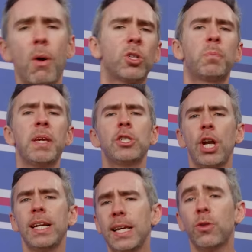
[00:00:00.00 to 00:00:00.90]
Mox beat
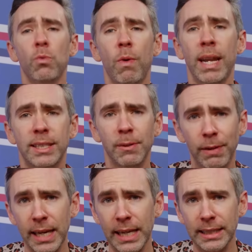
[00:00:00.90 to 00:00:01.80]
Jay Lethal
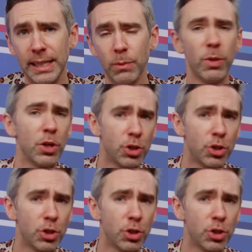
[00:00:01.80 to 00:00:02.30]
relatively easily with a